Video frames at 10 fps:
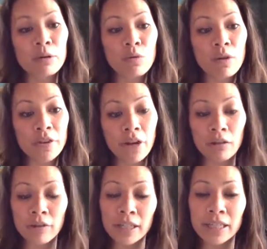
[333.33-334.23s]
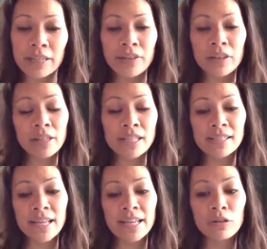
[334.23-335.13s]
but when they're already in their
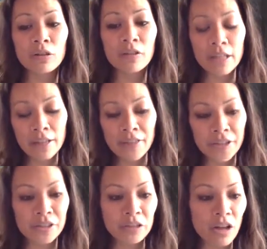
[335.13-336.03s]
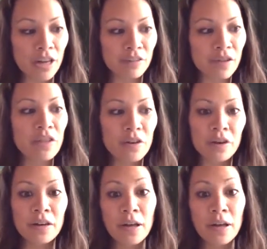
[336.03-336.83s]
lease cycle, there's a lot of other